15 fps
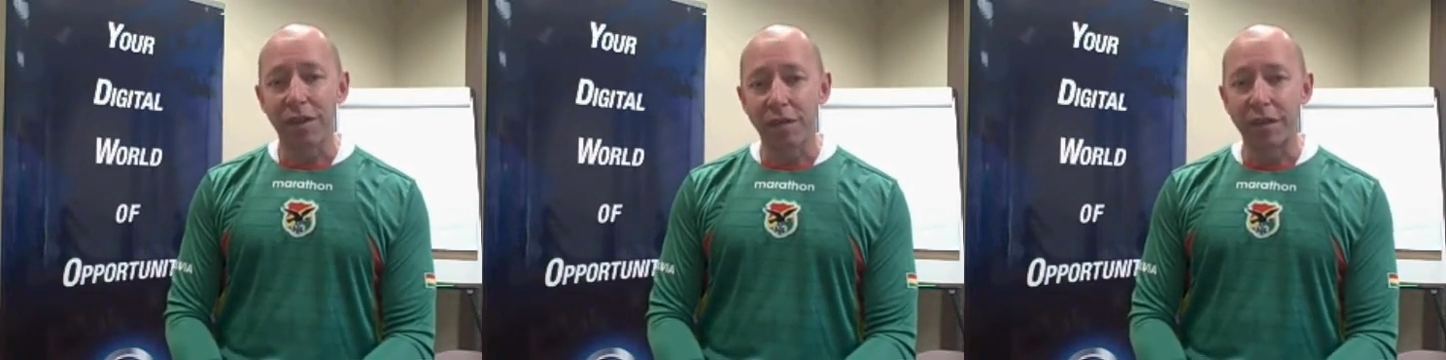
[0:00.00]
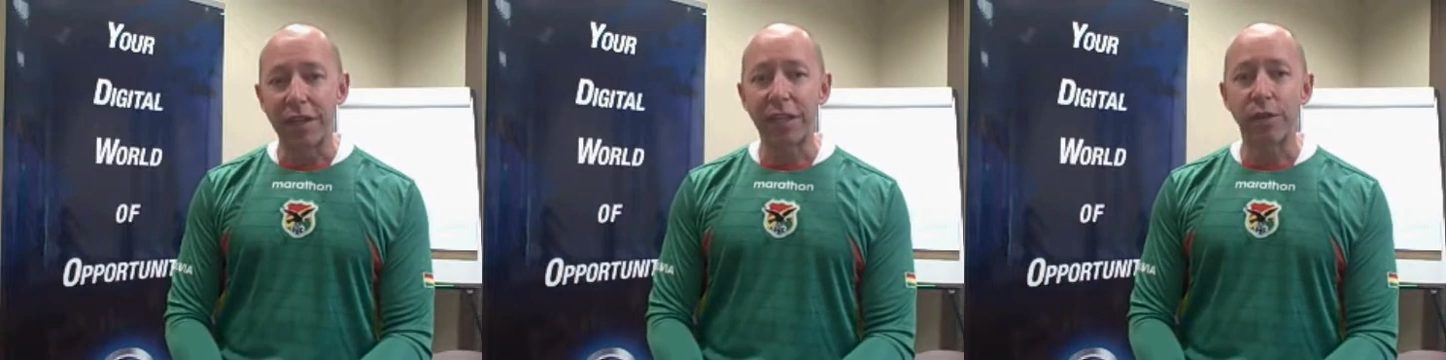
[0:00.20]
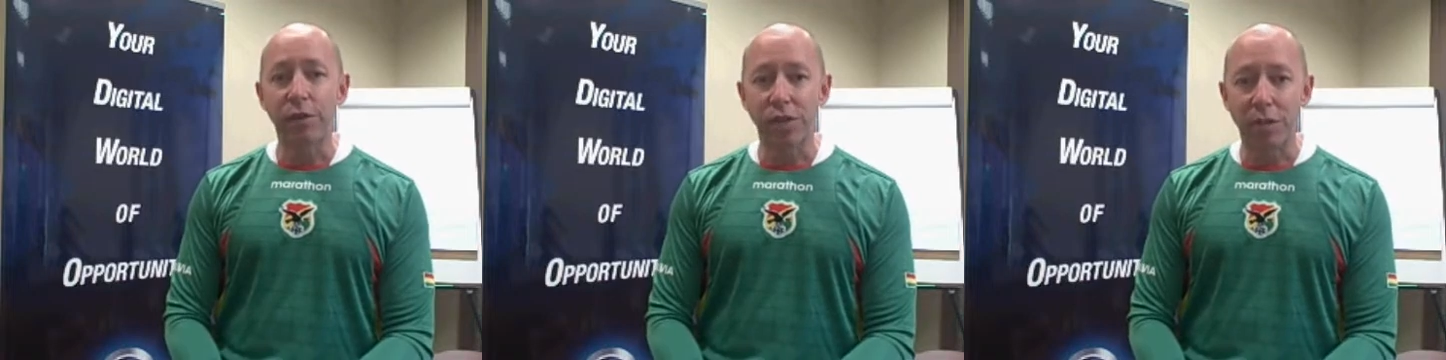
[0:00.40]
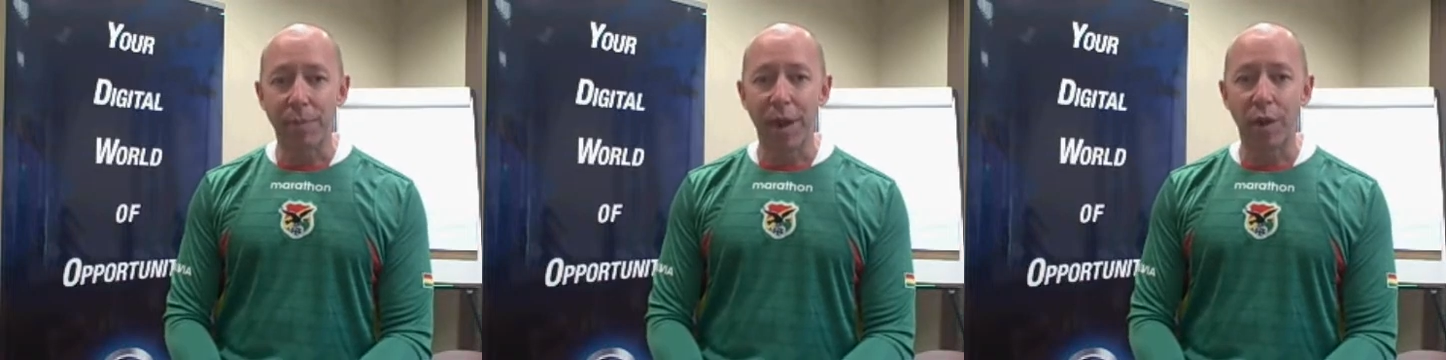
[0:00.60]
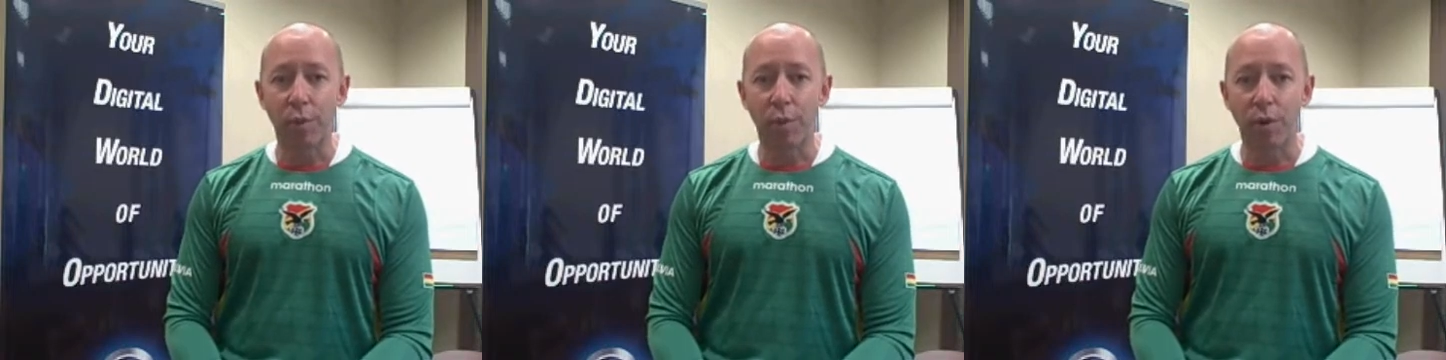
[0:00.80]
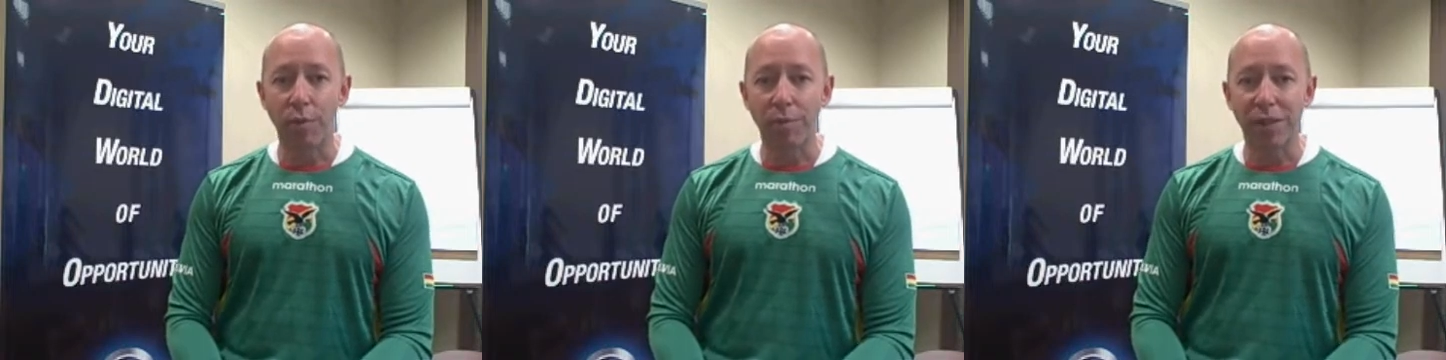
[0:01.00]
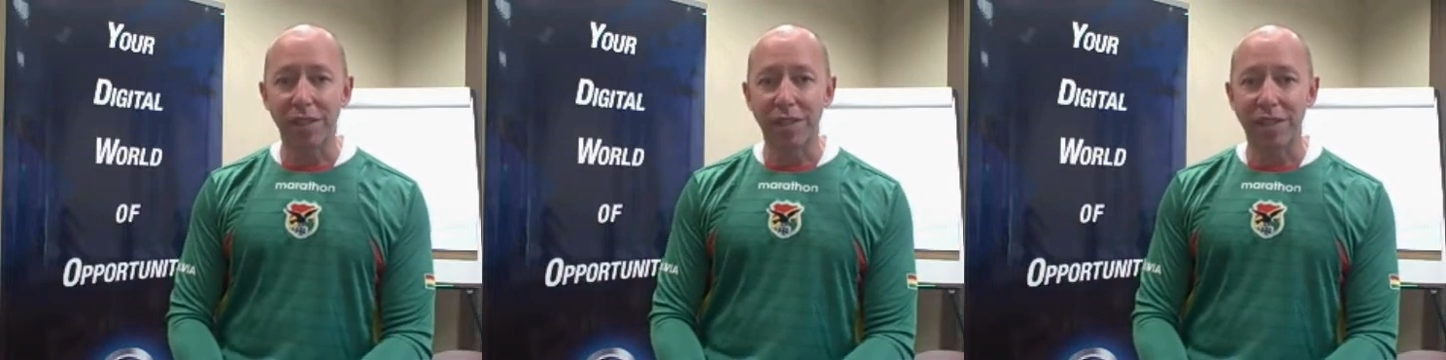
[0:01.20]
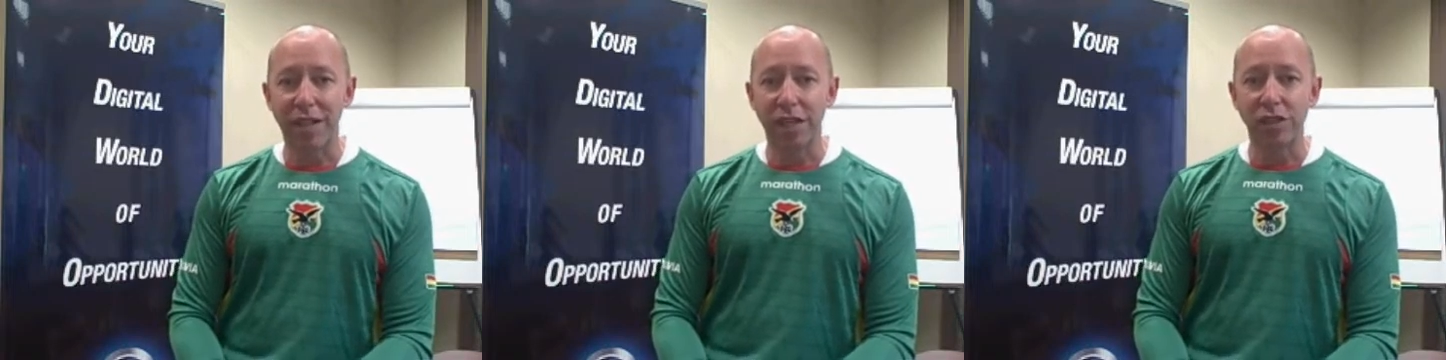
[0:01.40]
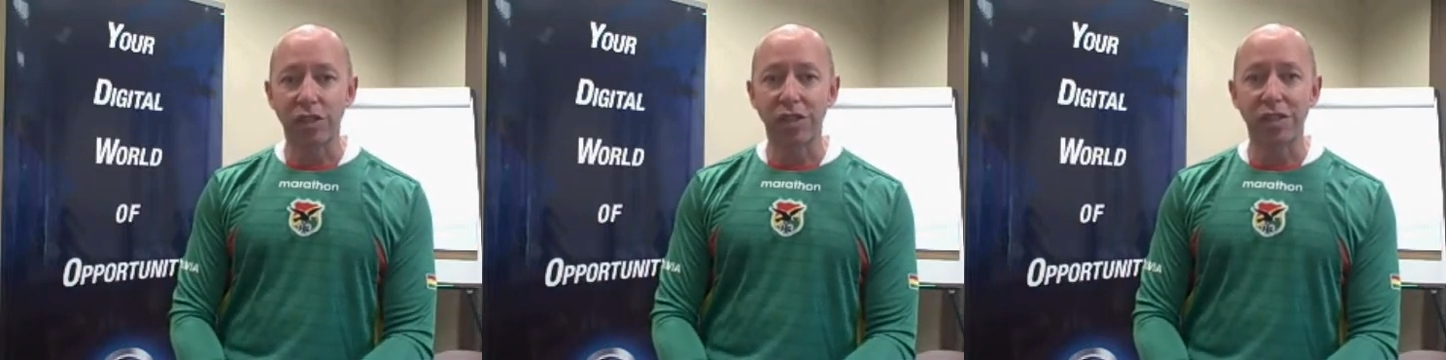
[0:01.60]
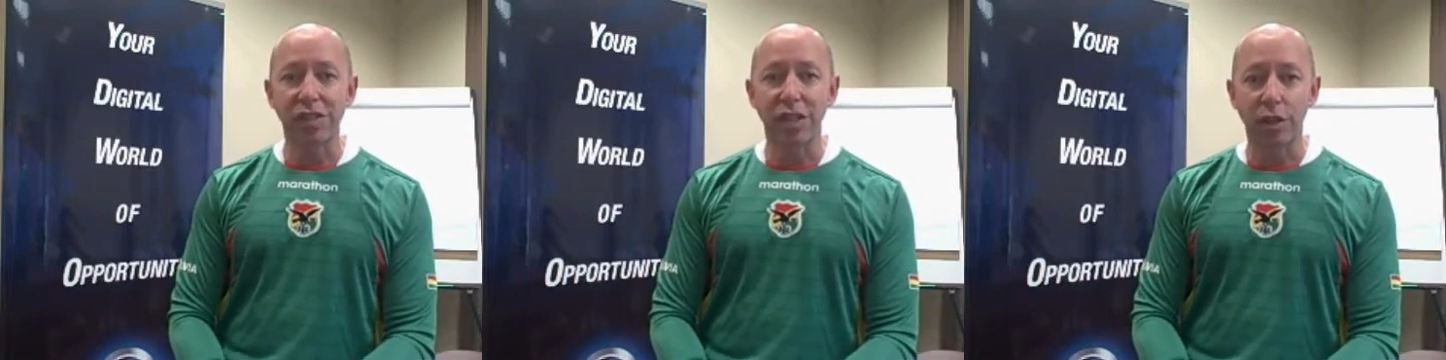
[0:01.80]
The videos and the PowerPoint
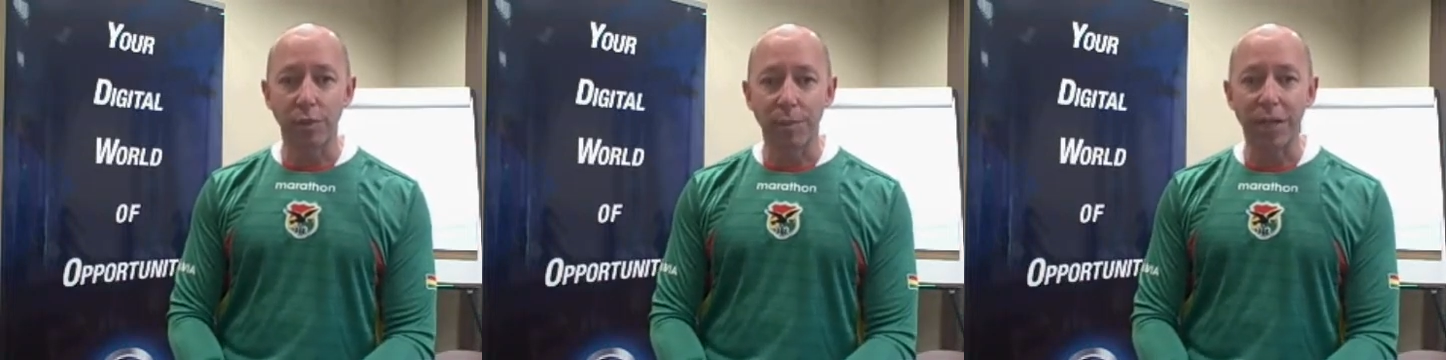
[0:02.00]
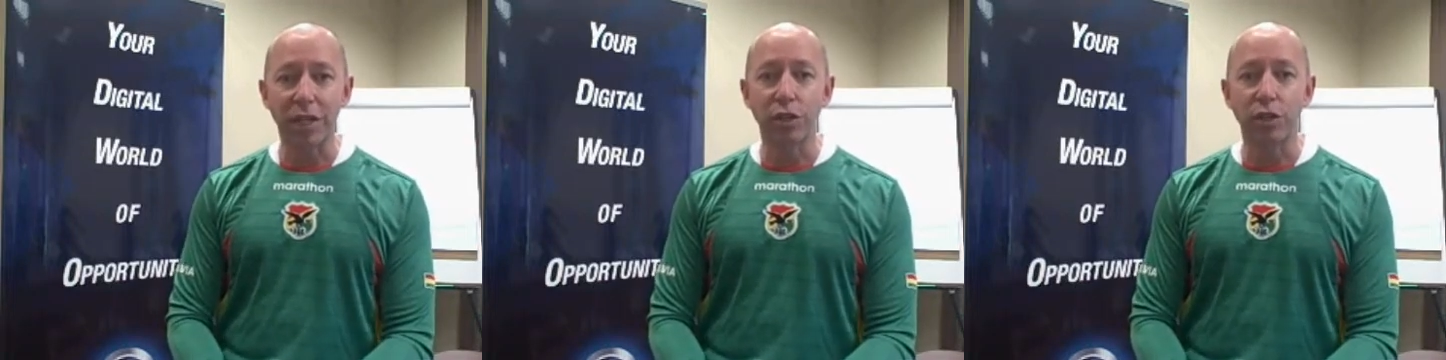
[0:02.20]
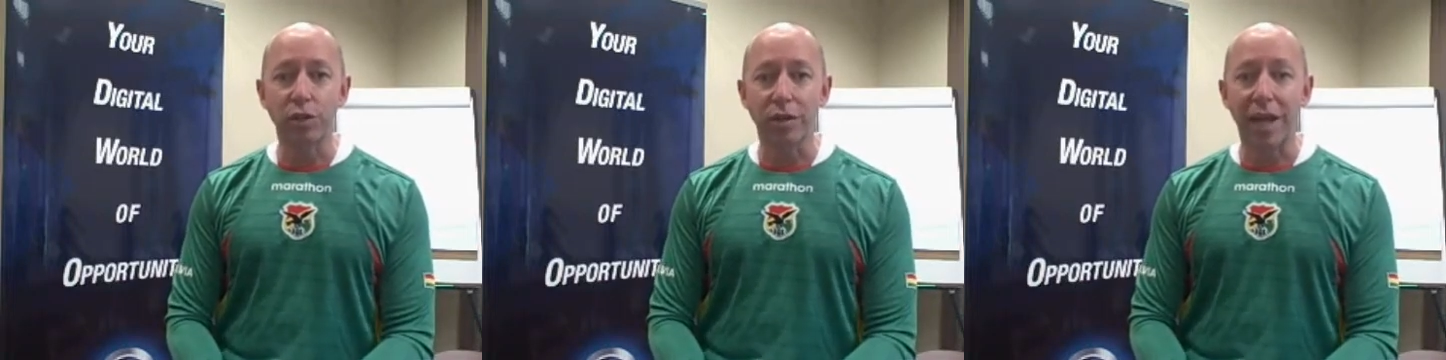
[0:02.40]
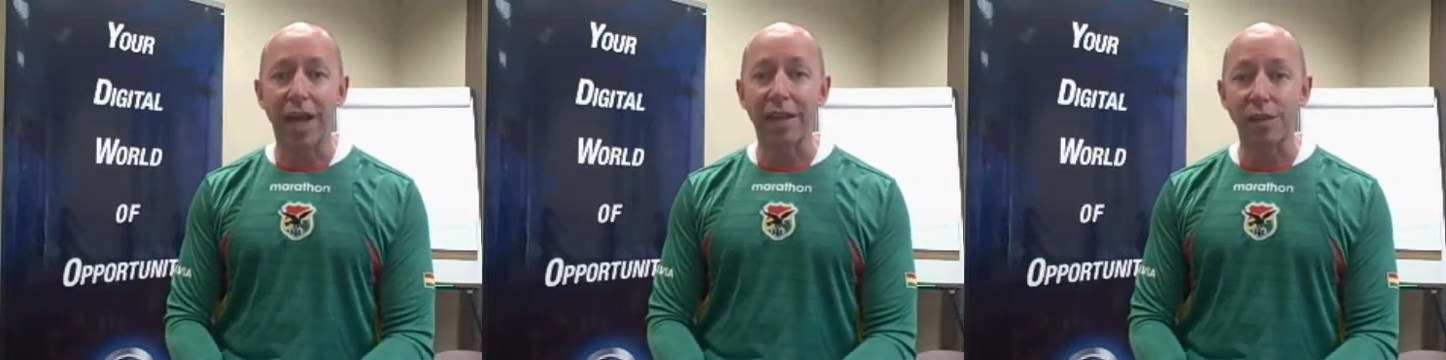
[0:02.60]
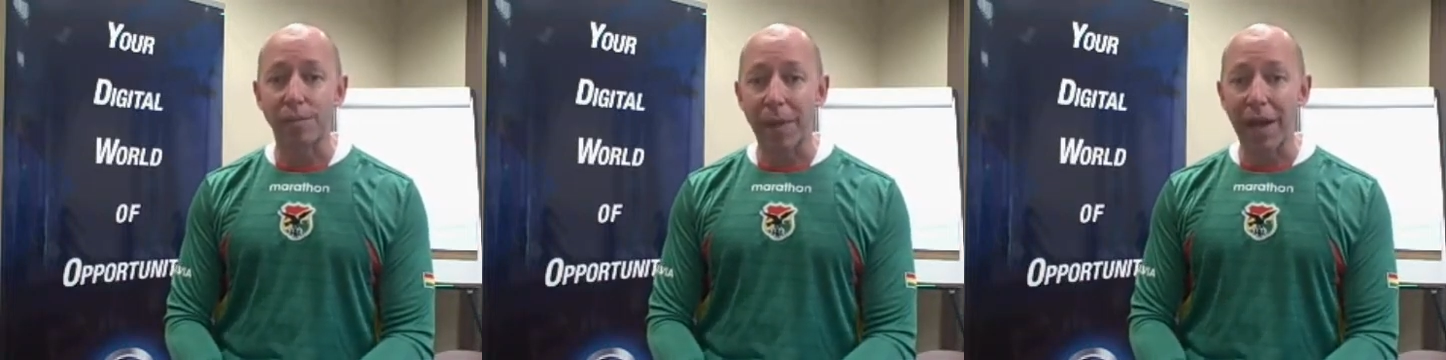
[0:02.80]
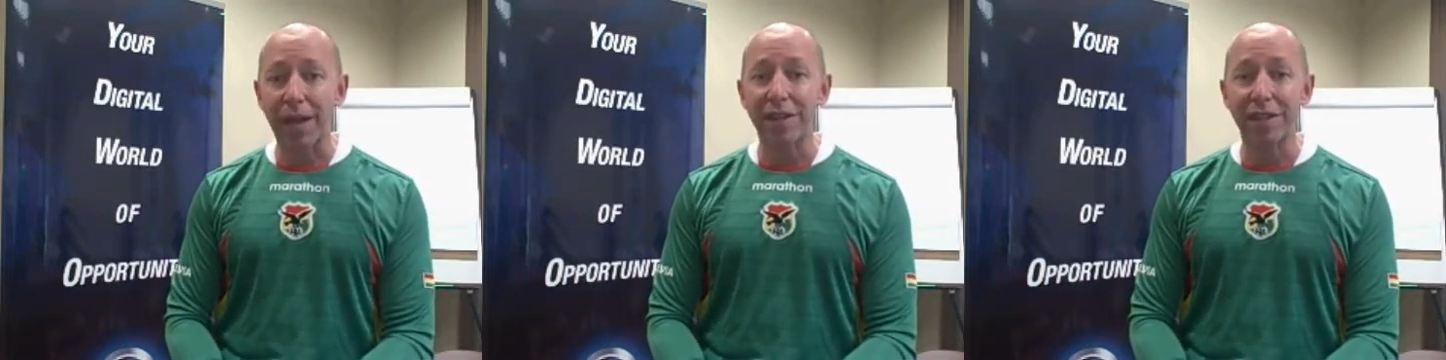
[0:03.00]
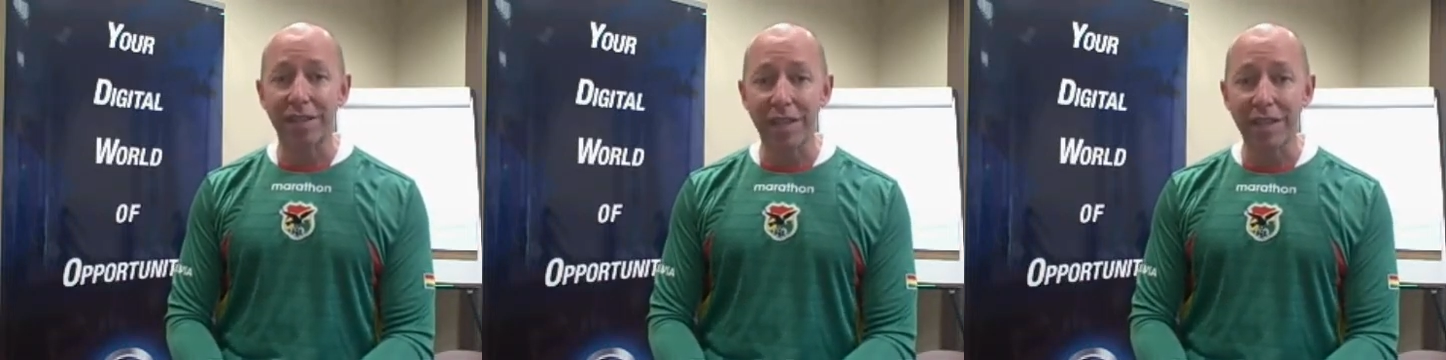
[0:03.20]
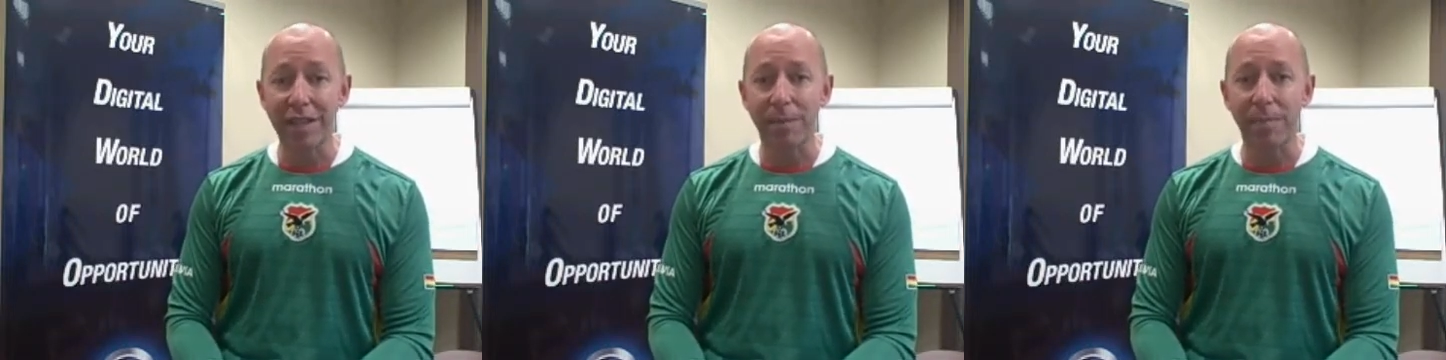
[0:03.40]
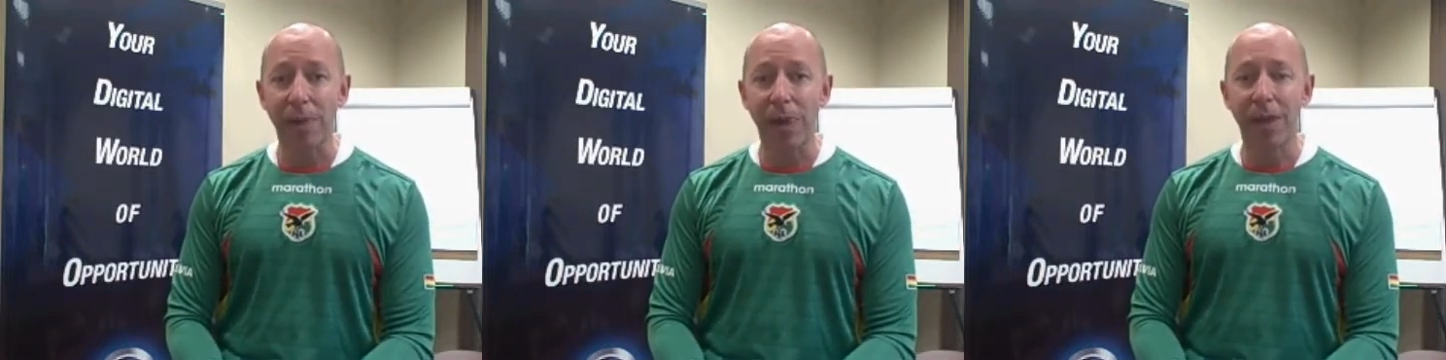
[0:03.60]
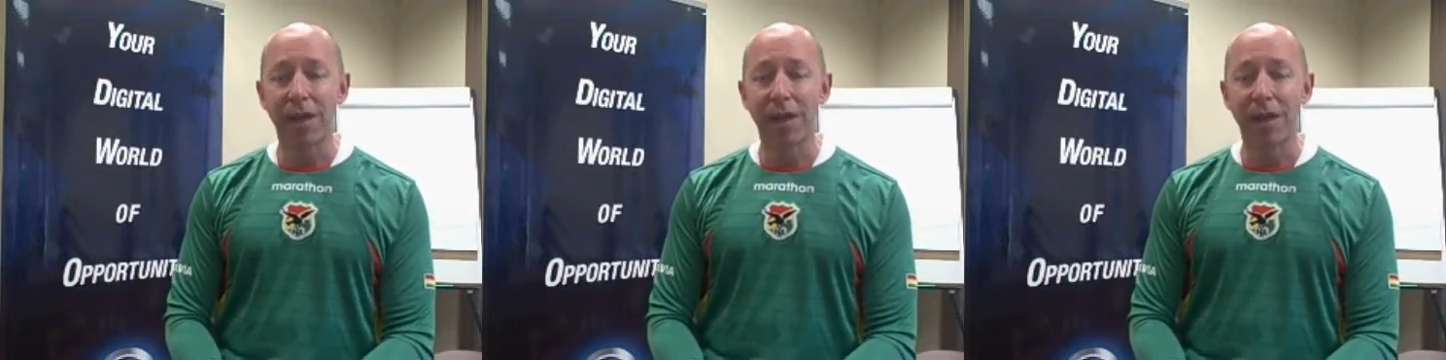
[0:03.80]
presentations that are being utilized by the team.